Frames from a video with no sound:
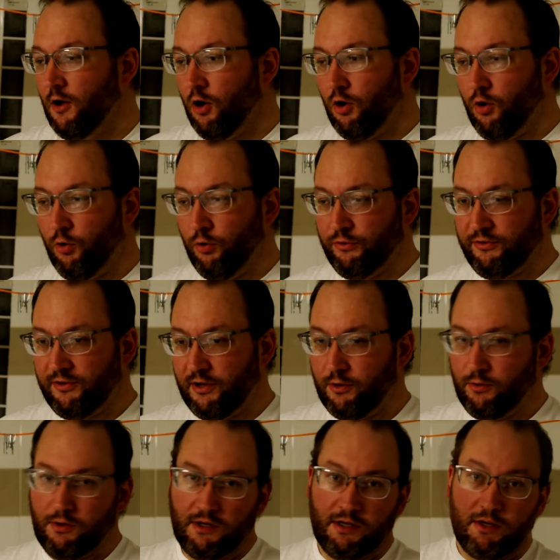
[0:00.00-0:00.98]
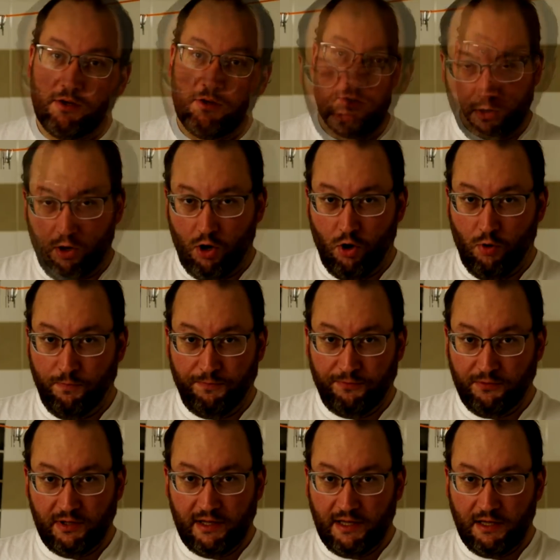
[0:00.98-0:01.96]
Also,
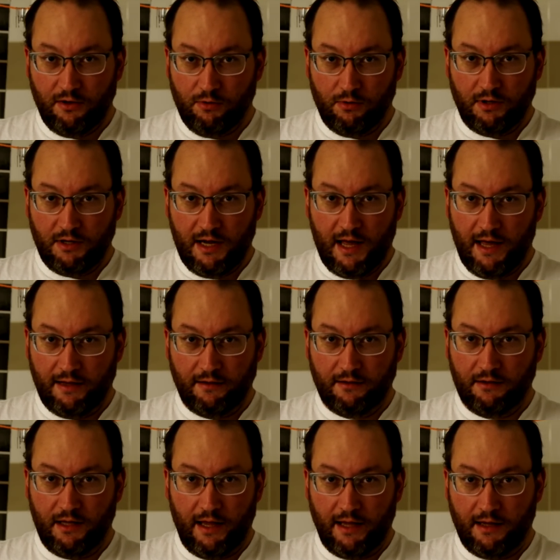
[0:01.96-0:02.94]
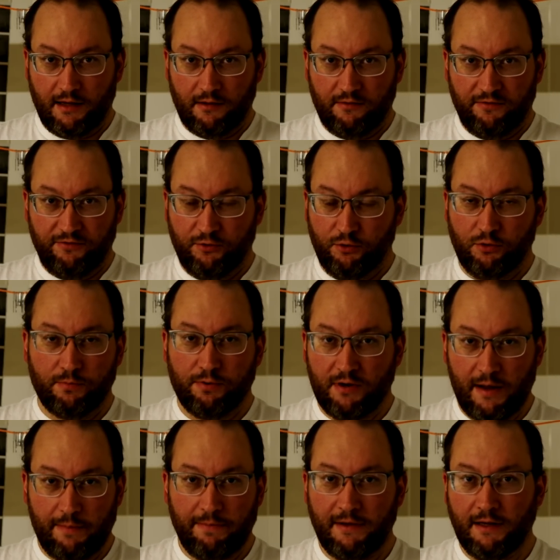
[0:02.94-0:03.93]
hopefully you're not like food
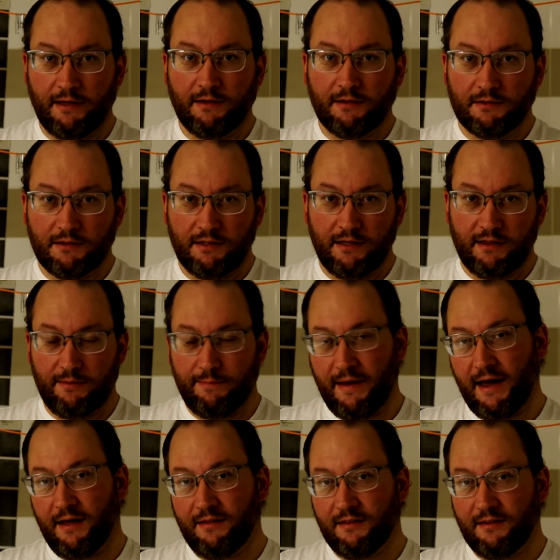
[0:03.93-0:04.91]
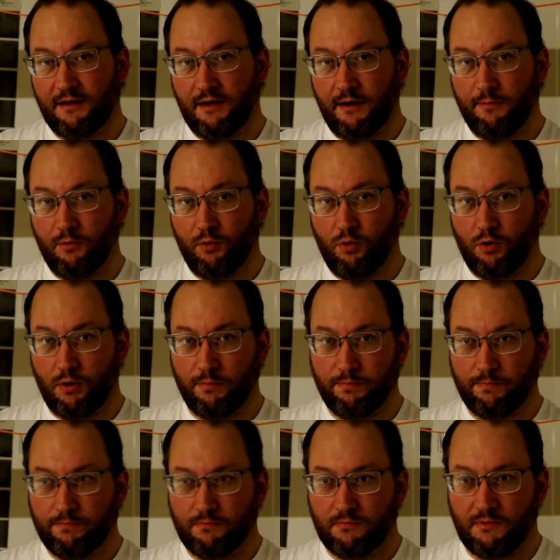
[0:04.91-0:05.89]
prepping in the bathtub
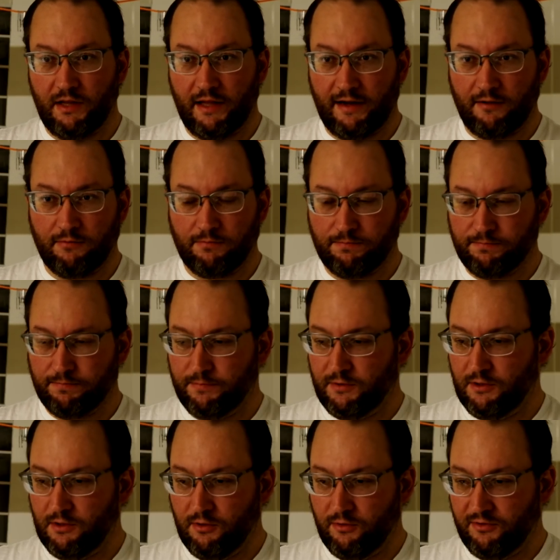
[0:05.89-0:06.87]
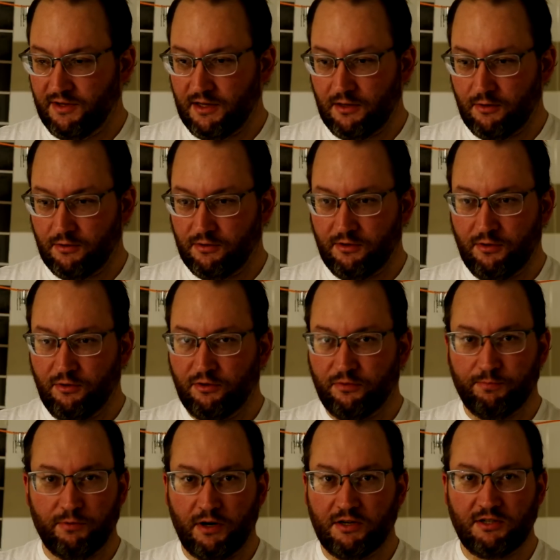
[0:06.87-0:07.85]
or like using your
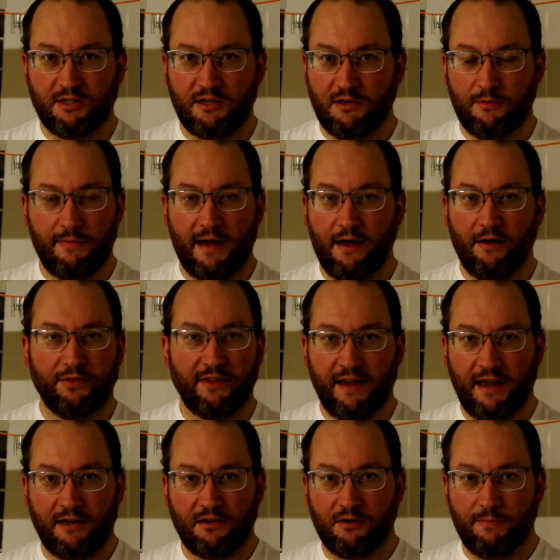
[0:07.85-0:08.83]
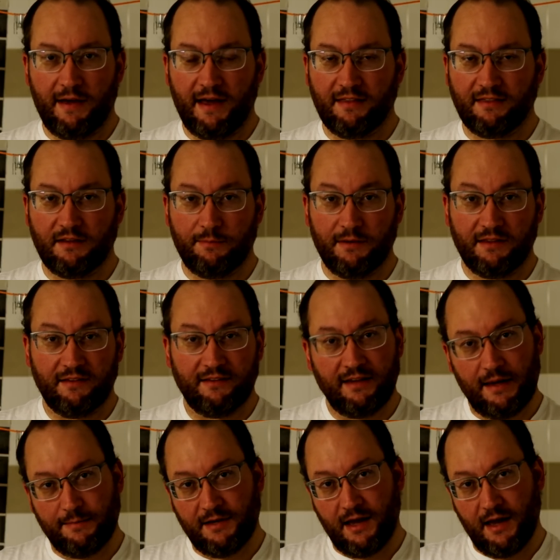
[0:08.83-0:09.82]
toothbrush in your mouth and your bathtub at the
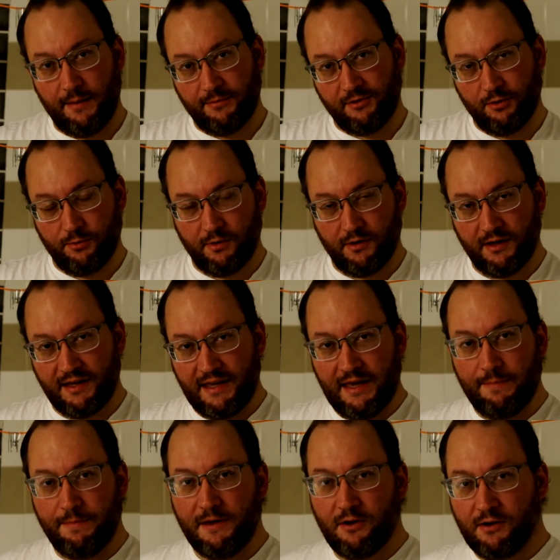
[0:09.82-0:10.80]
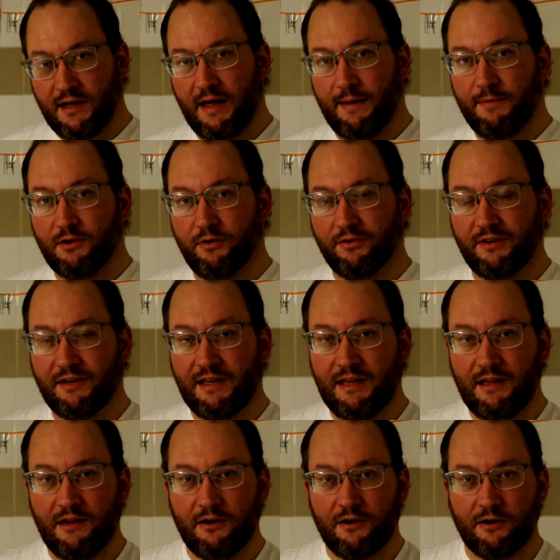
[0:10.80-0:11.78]
same time. So keeping your chemicals in
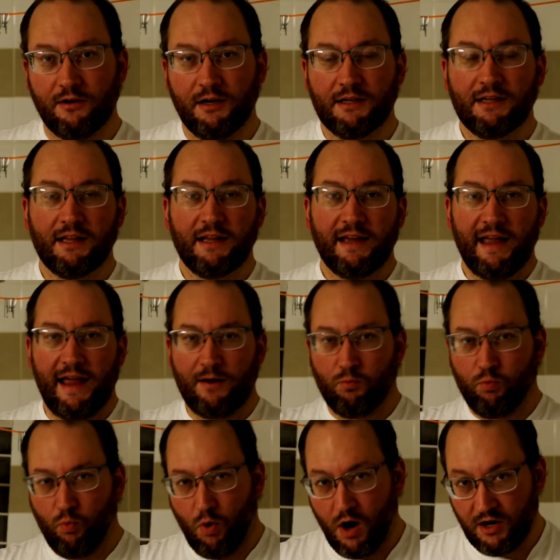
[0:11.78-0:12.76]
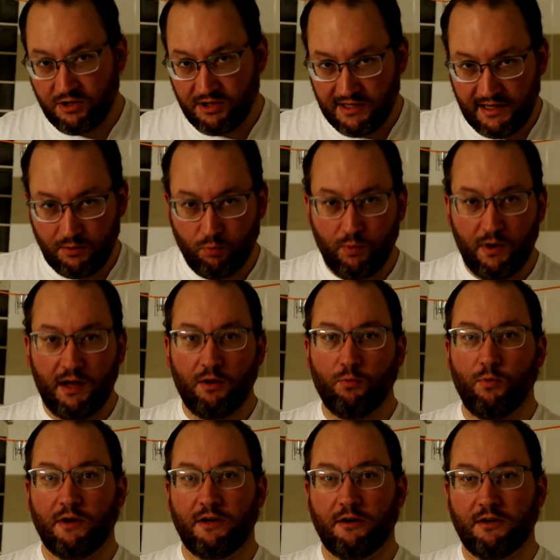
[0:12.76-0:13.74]
here and washing it well
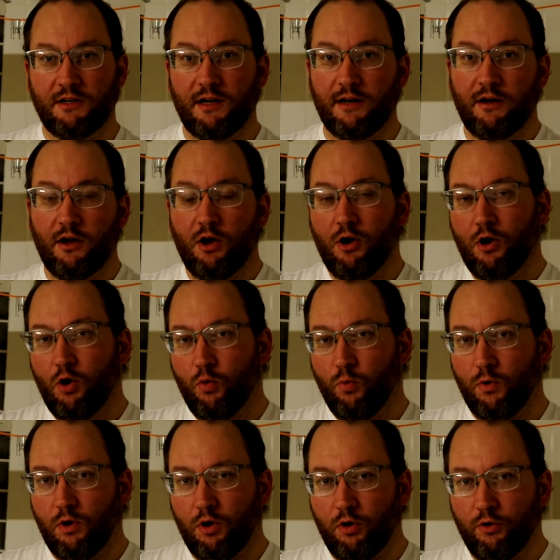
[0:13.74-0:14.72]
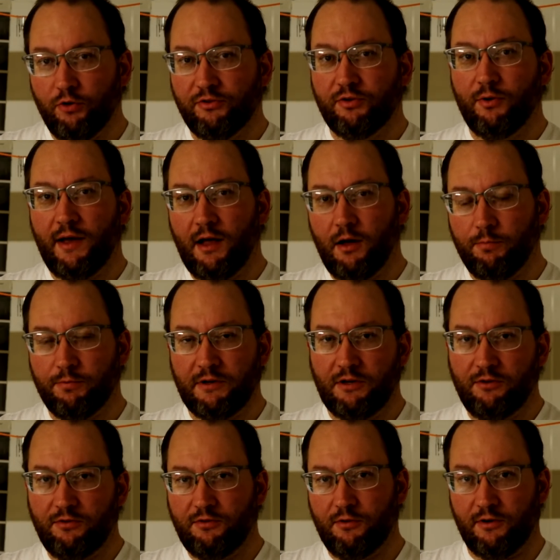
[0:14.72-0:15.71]
when you're done will also help
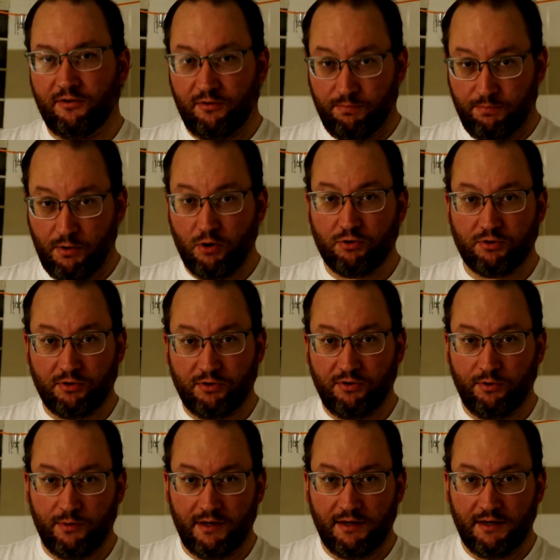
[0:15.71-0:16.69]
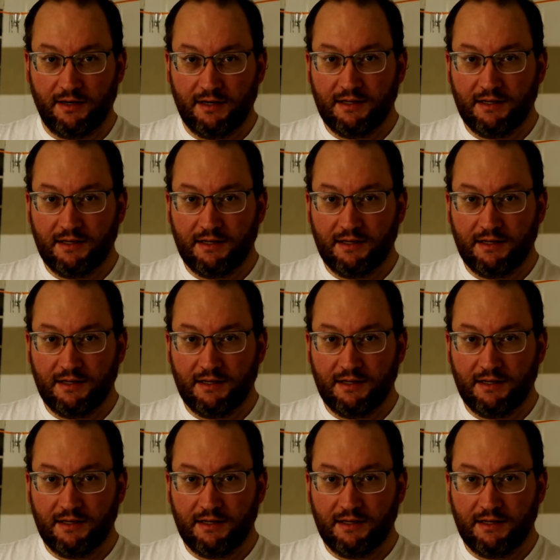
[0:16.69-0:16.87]
reduce your exposure to it.